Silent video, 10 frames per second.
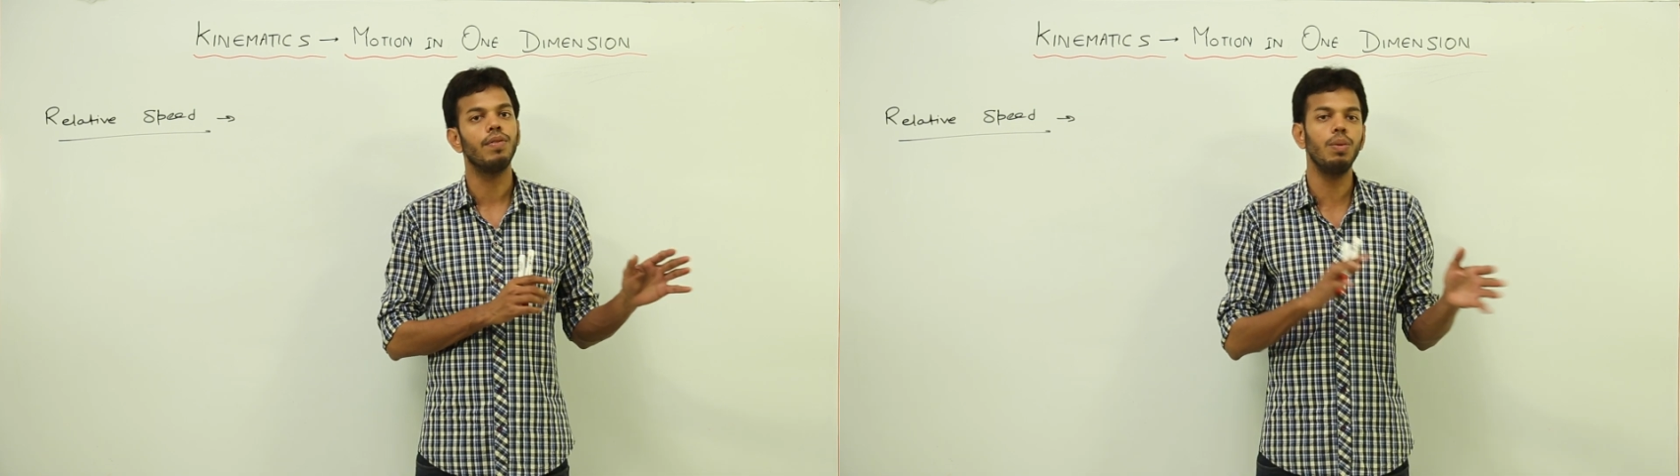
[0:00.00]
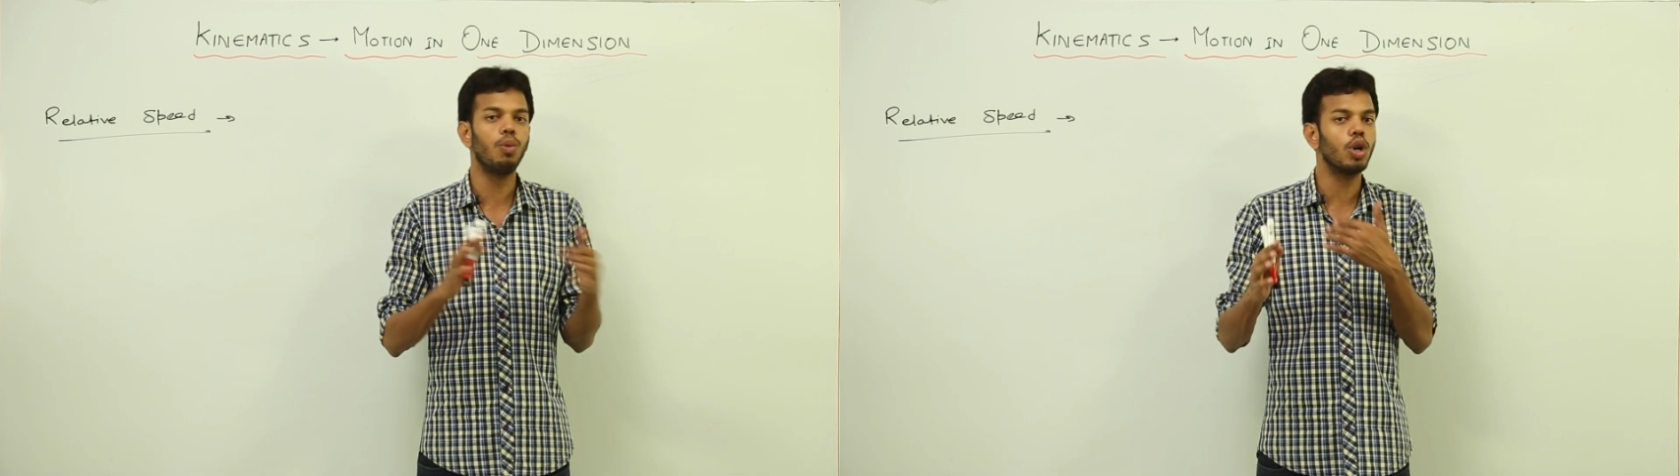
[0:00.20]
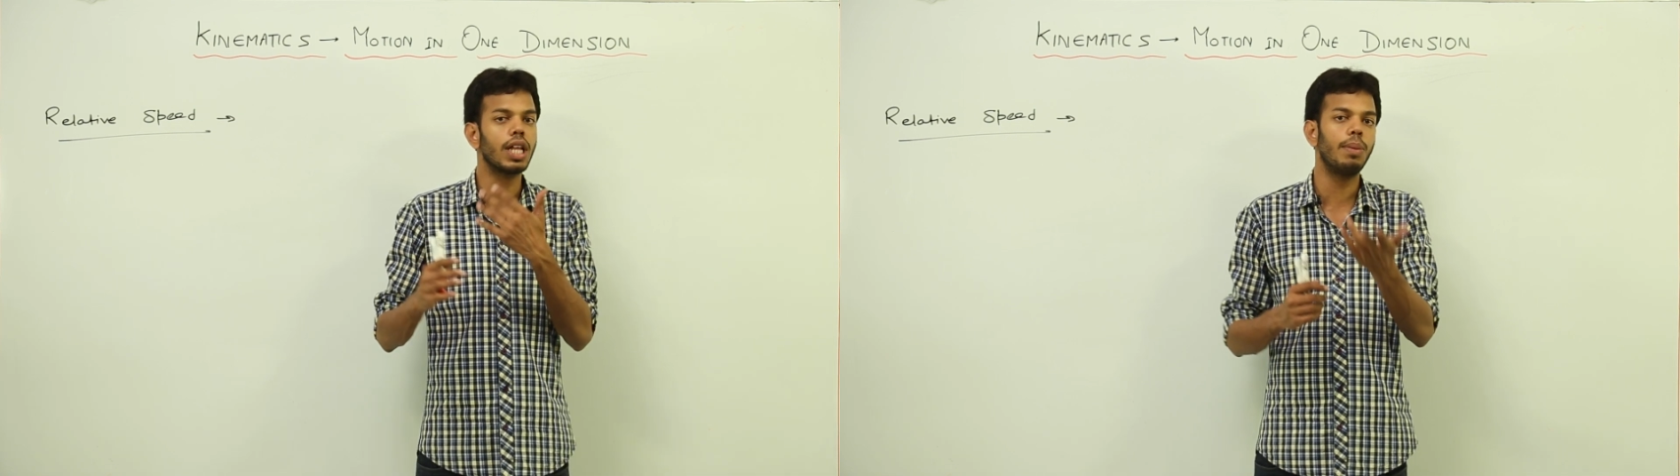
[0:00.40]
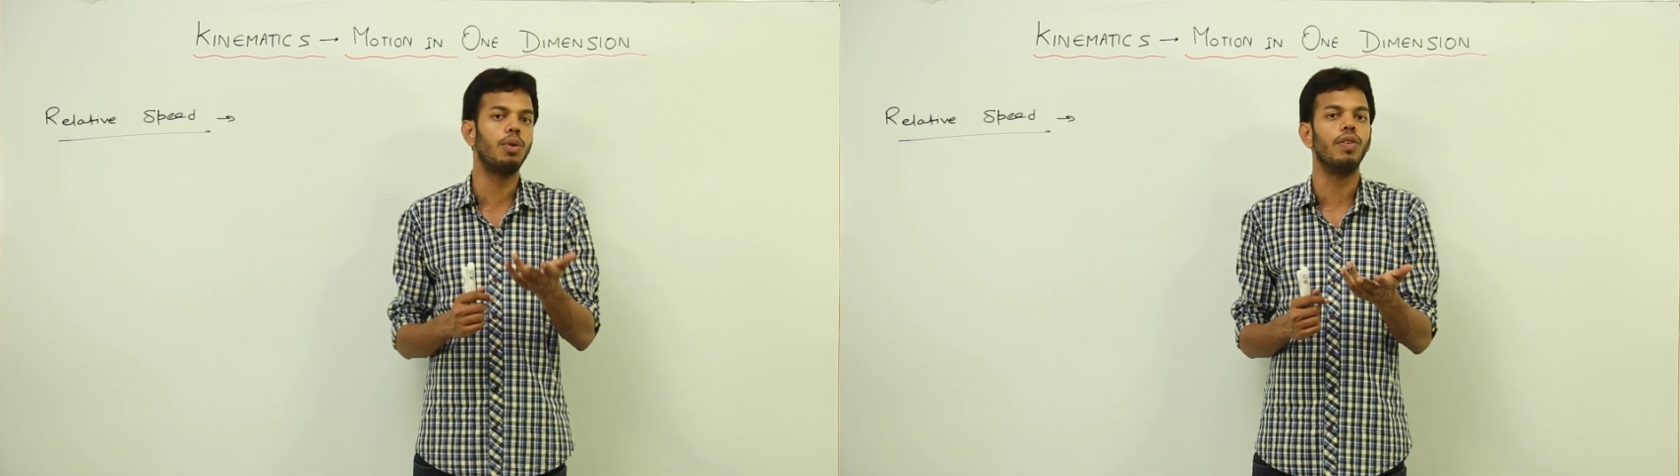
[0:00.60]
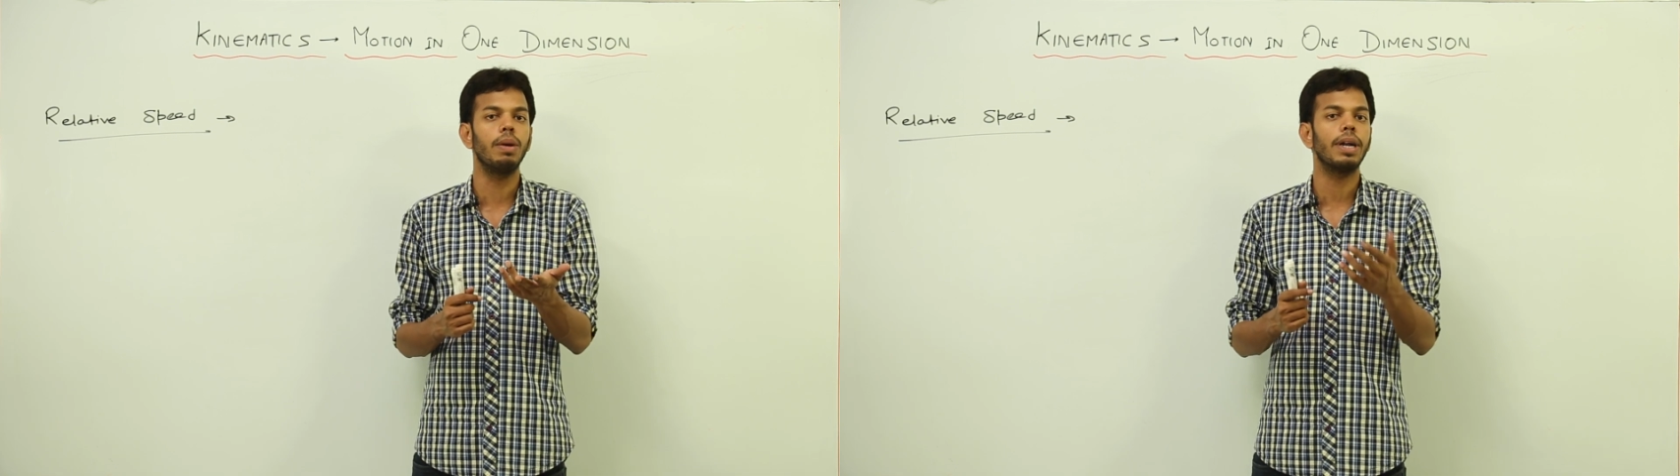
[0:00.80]
we both are
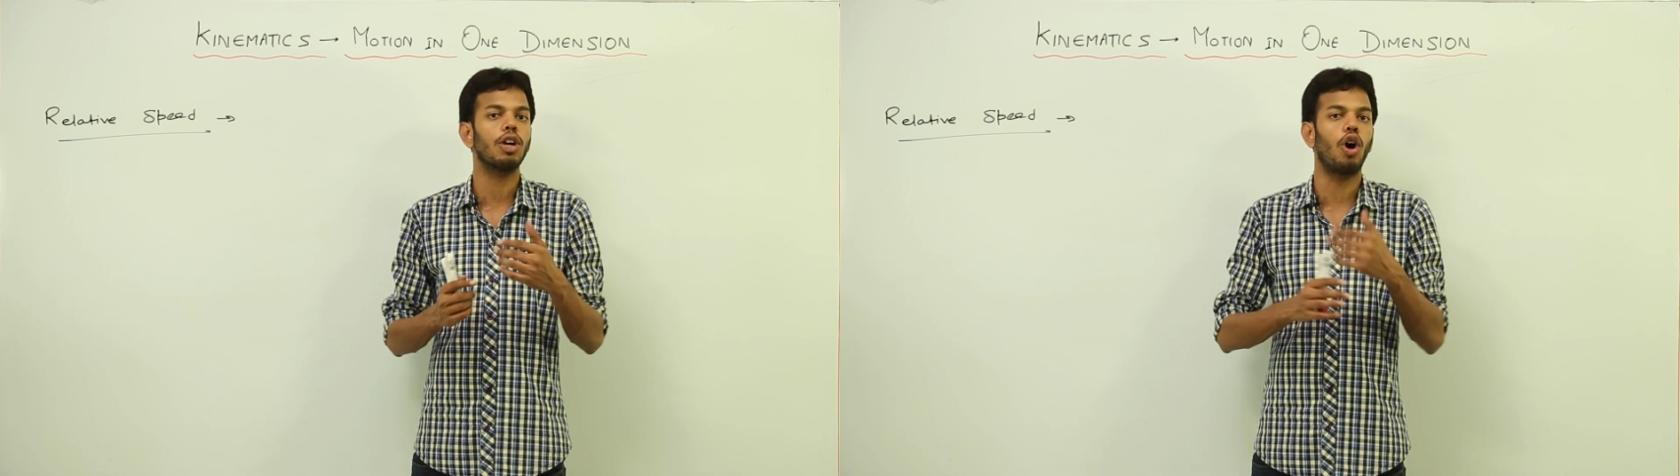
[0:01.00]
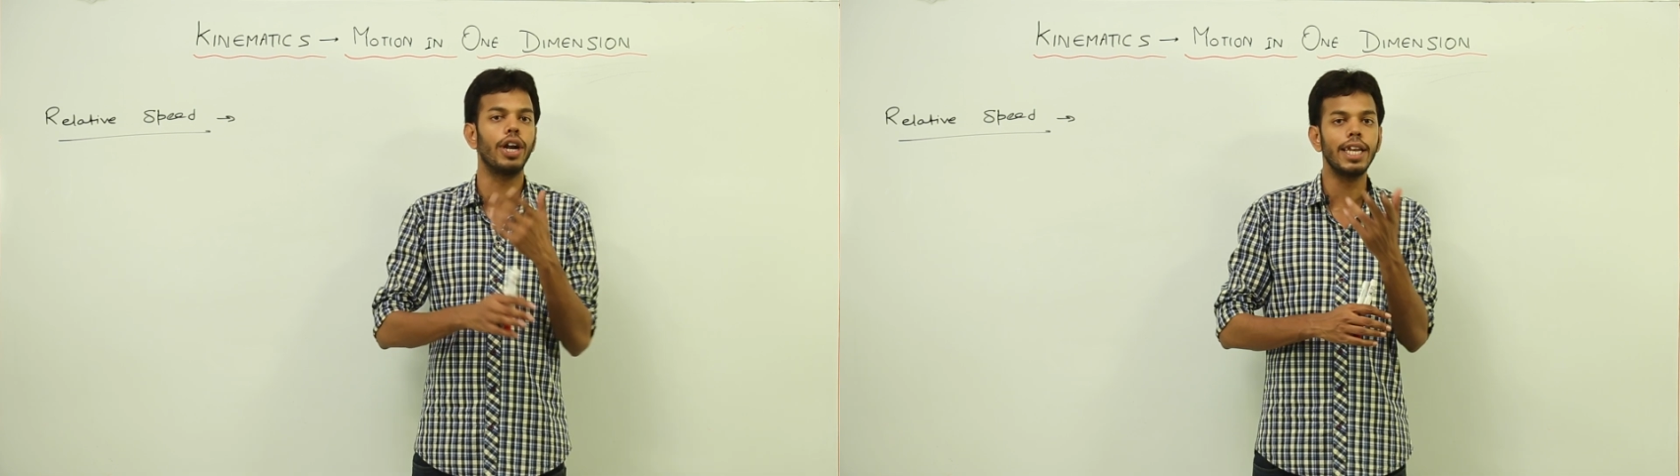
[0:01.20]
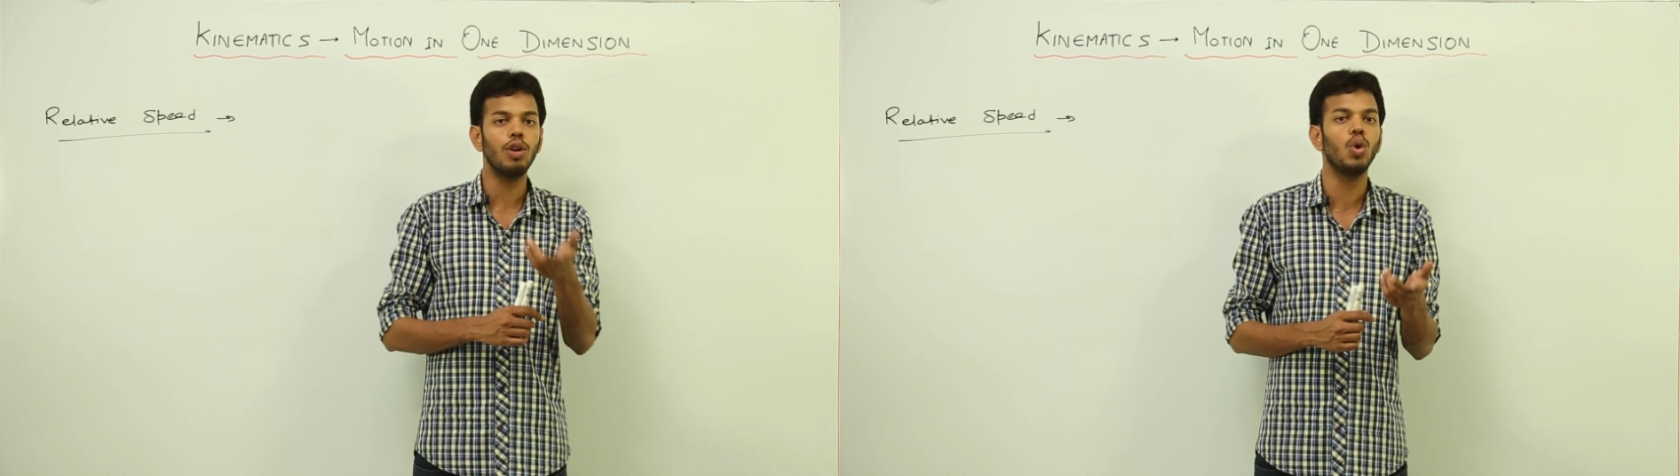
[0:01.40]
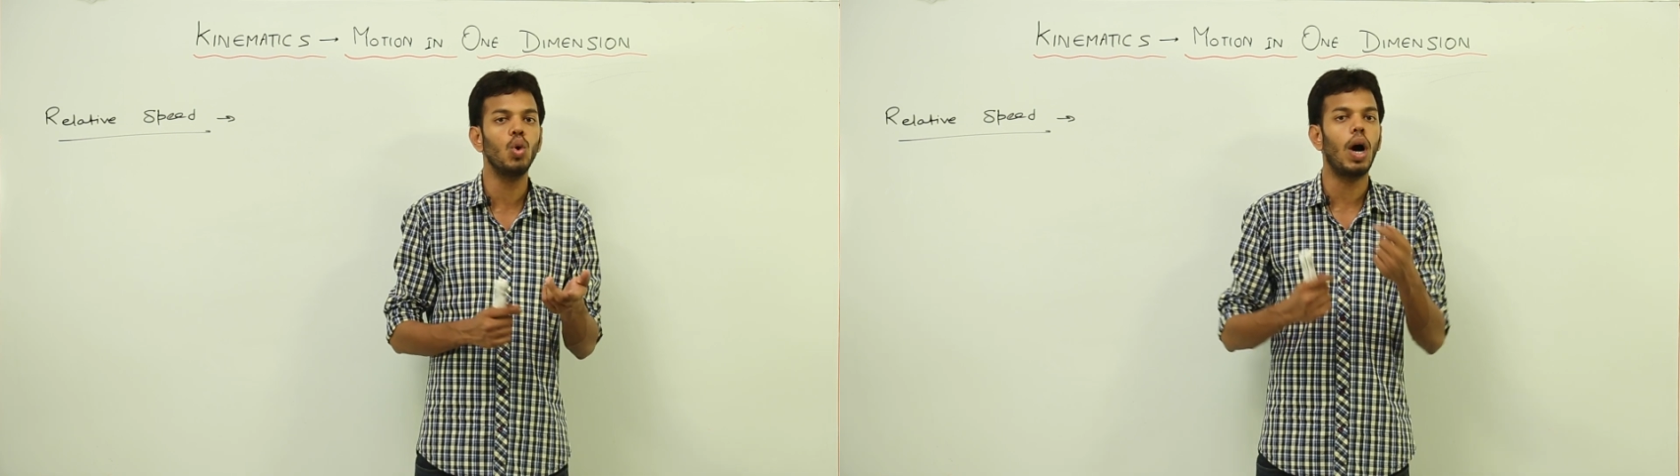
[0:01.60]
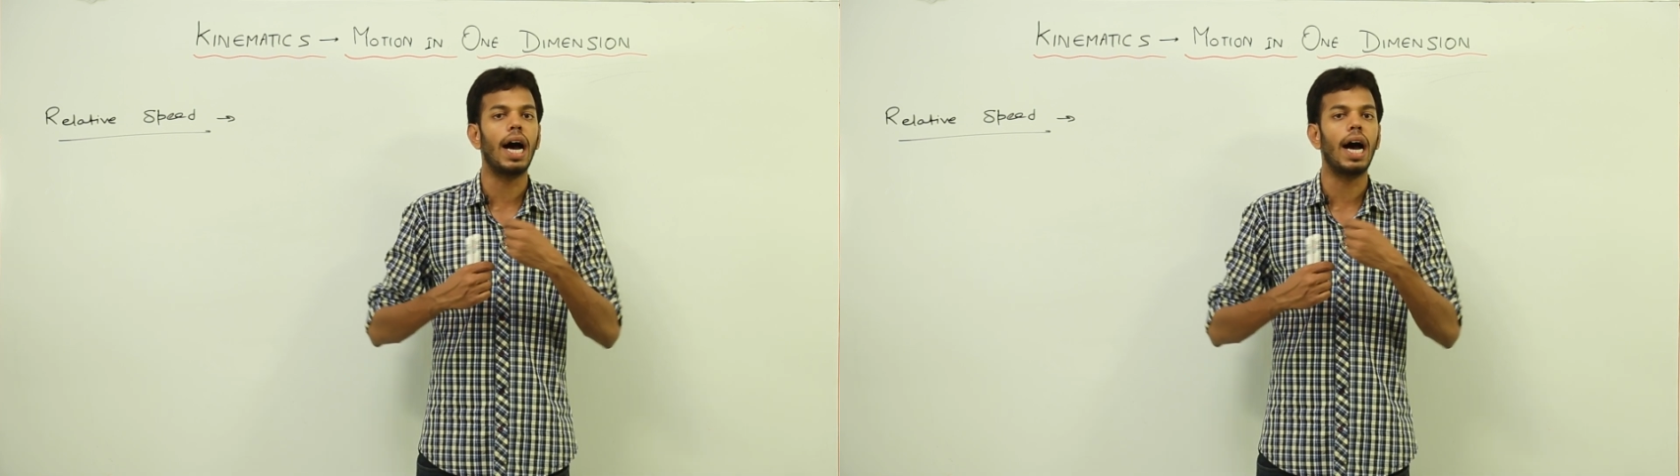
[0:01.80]
moving, but according to you,